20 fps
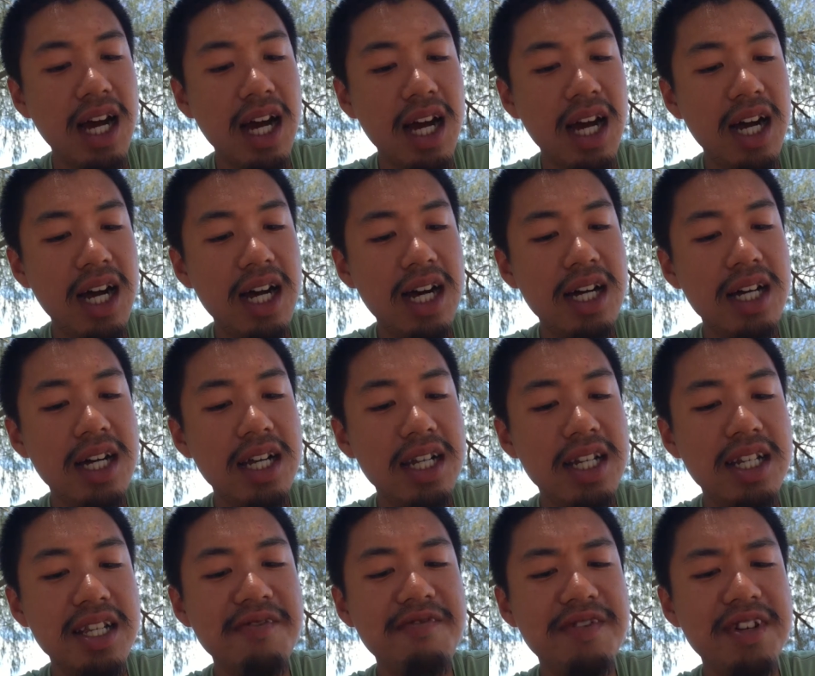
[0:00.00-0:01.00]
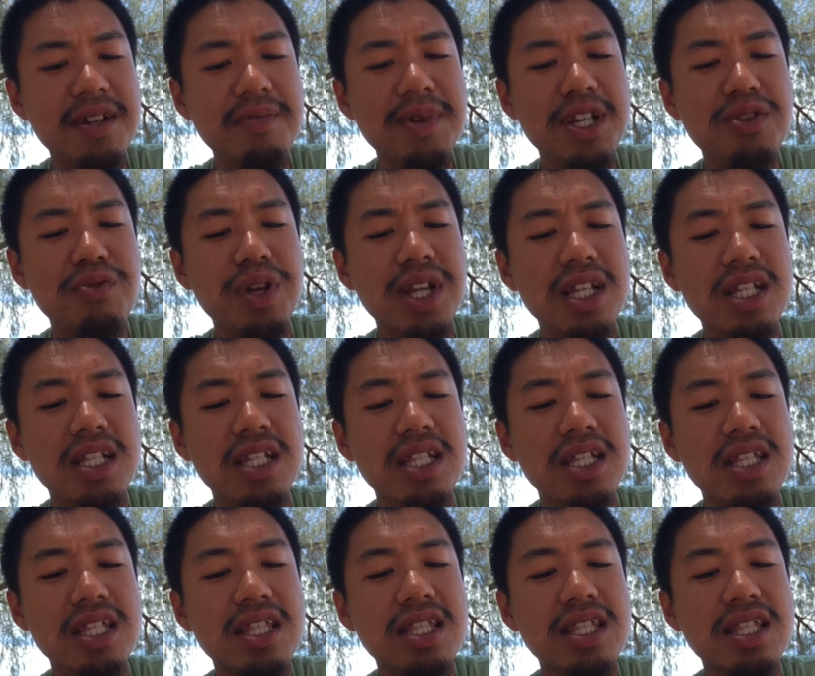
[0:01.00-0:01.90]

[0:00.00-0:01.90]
The difference between